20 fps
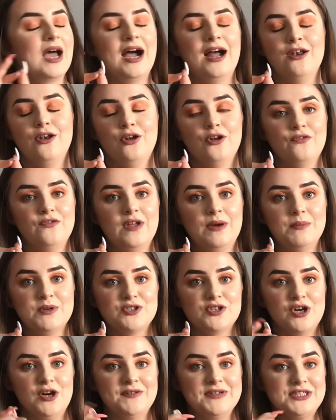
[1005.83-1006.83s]
I love that
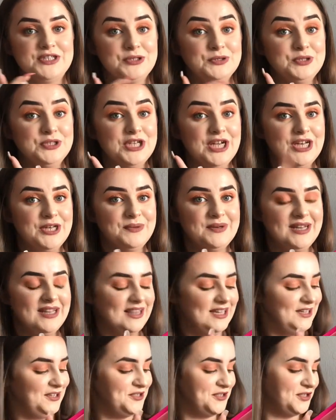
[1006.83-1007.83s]
mascara, so genuinely
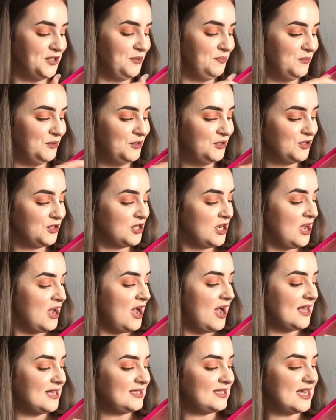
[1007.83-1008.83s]
thank you so much.
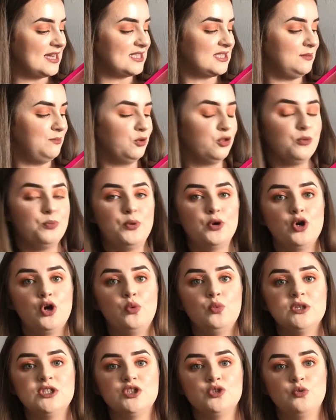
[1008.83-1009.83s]
A Sexy Mother Pucker,
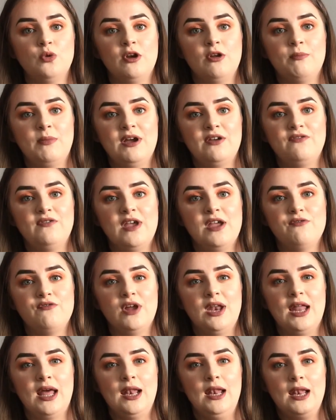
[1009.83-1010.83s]
which is one of my
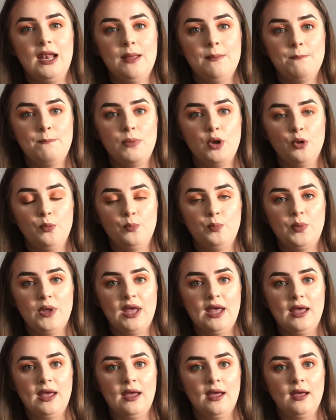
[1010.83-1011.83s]
favourite like lip
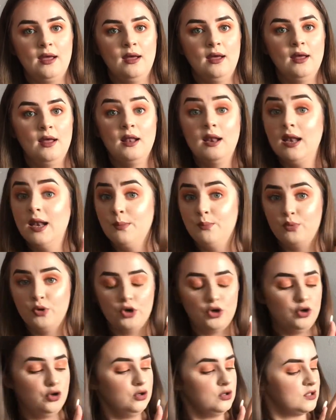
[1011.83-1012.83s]
plumping lip
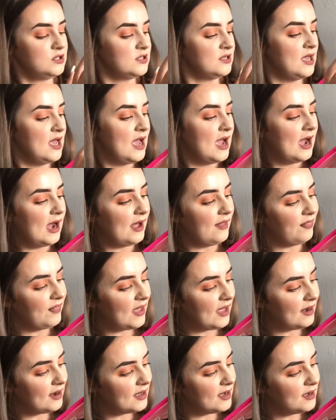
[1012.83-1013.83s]
products. And
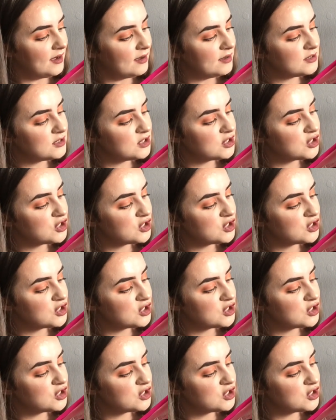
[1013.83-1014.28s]
then, uh,